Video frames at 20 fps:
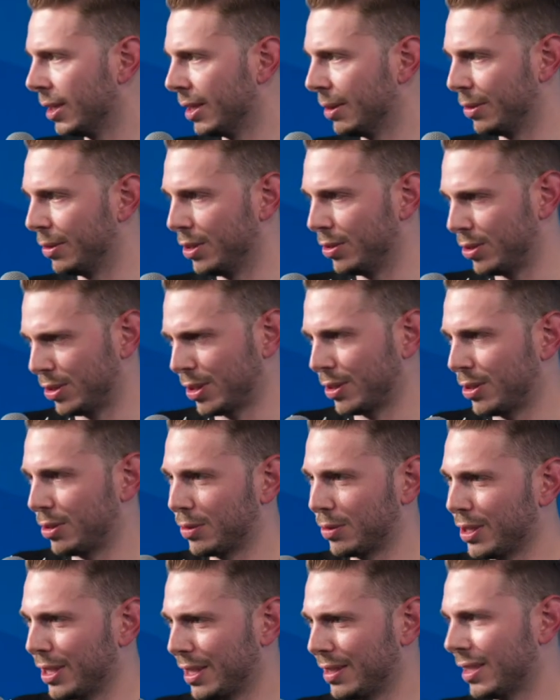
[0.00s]
When you start to
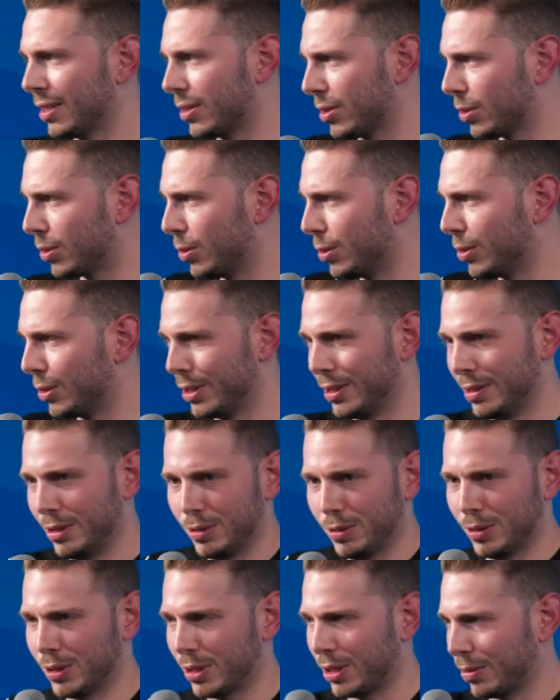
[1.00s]
realize that's a goal, and
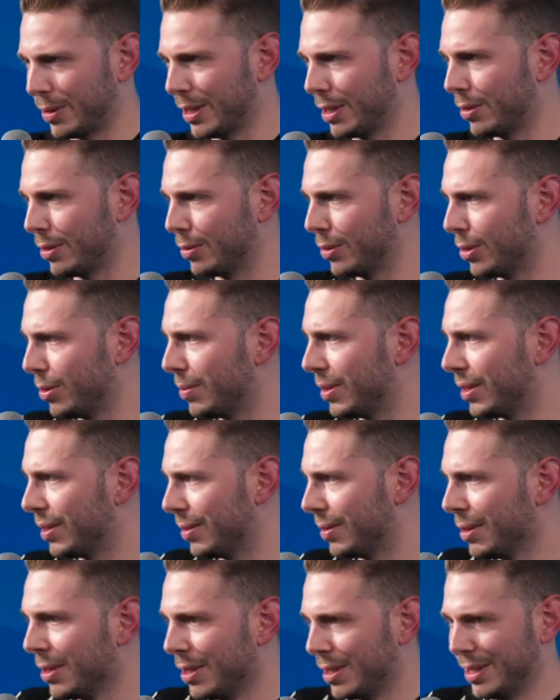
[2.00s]
you look around a room
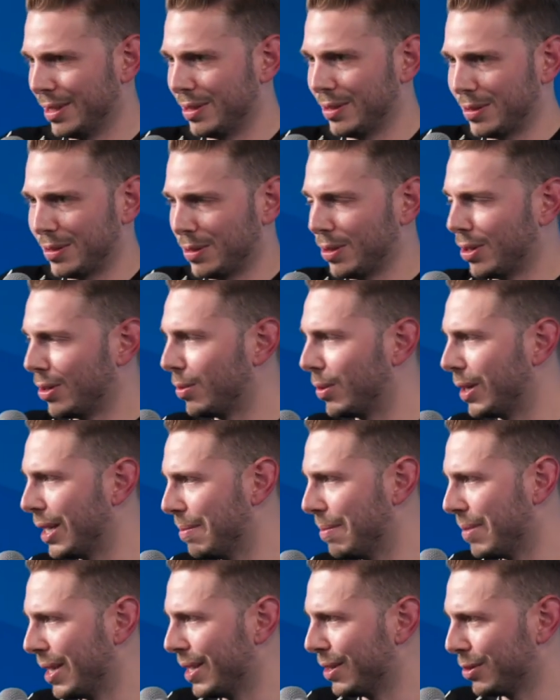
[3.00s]
and it's all
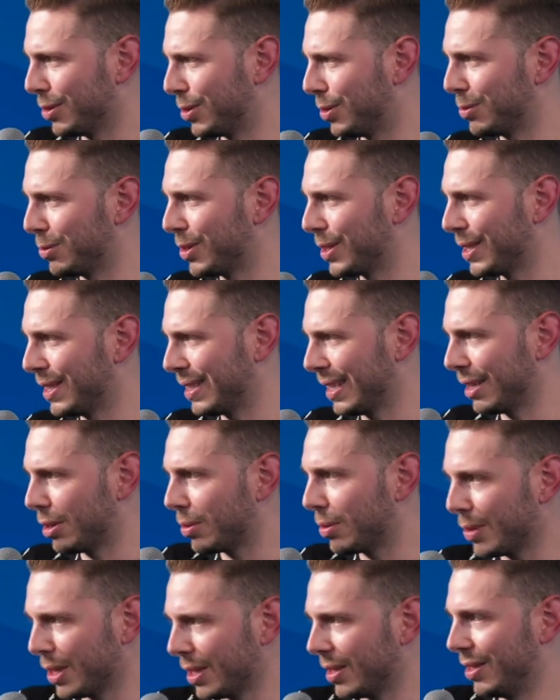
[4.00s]
white males, you realize, how
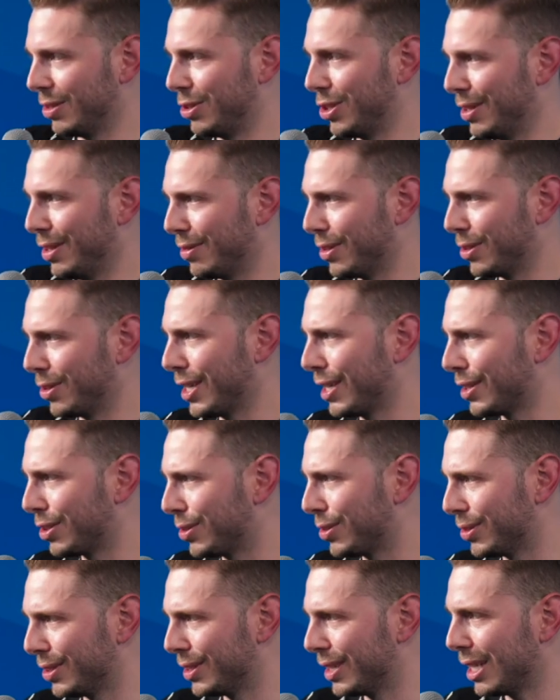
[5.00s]
are we going to achieve
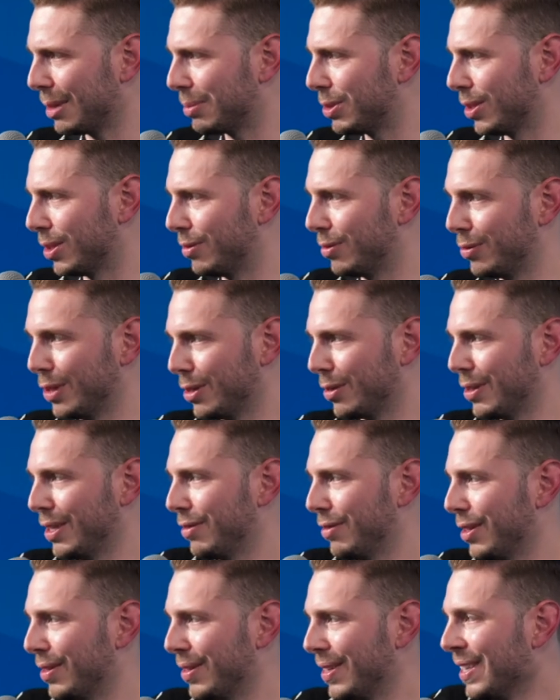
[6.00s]
international adoption if we don't
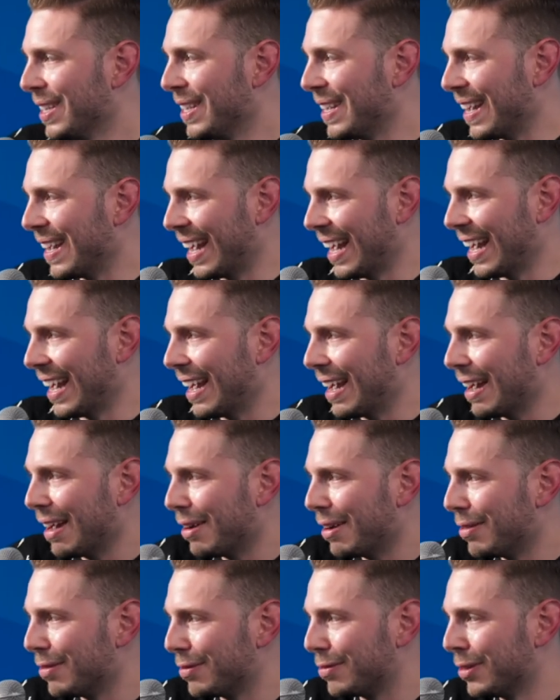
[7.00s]
even
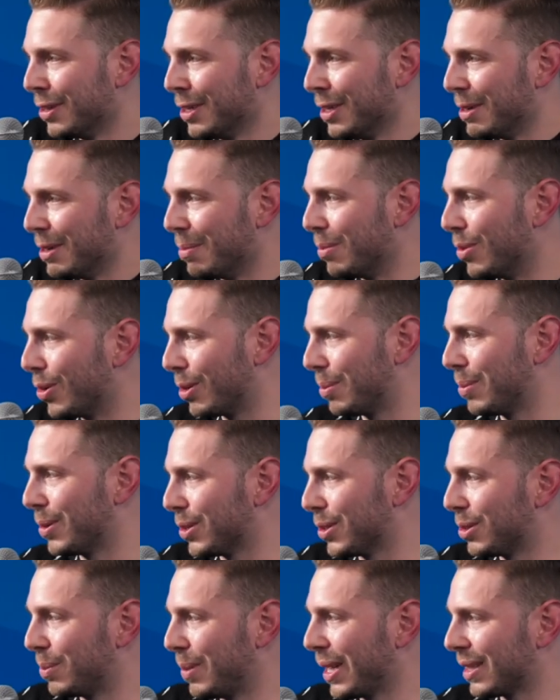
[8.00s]
have more
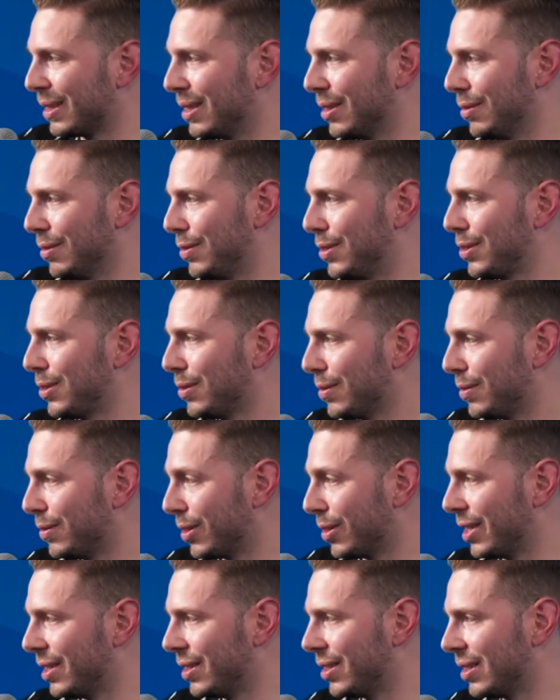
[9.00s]
perspectives,
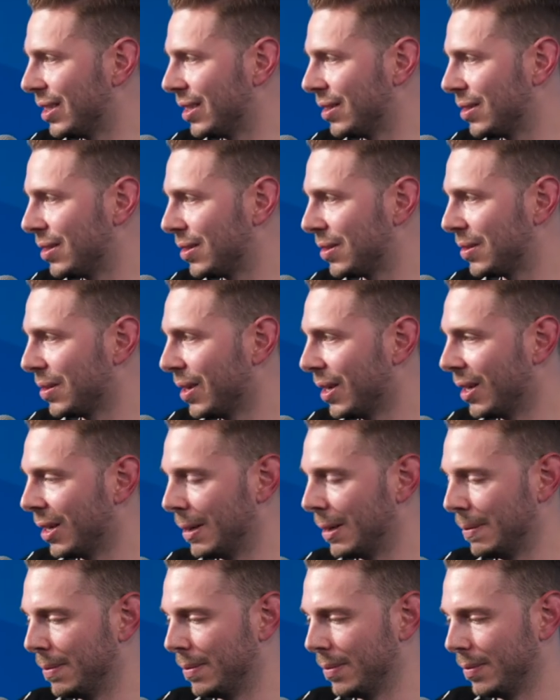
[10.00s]
for instance,
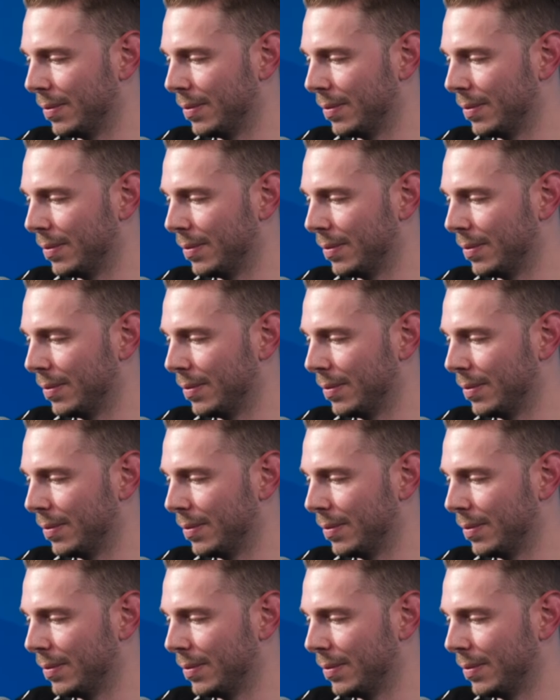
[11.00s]
um,